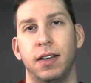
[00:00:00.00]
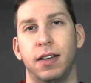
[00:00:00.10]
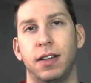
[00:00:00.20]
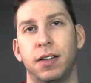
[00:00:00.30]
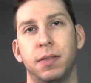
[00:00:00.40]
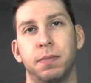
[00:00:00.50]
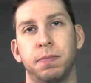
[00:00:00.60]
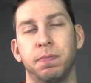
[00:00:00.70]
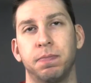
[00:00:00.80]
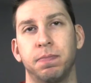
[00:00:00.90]
I
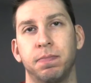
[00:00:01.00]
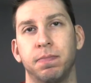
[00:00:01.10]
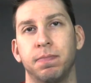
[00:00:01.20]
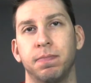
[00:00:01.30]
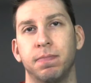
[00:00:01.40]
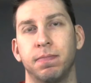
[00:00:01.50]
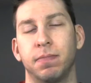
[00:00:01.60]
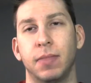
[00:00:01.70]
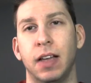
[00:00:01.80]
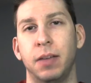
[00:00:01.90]

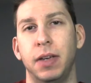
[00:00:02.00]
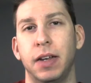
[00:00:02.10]
mean,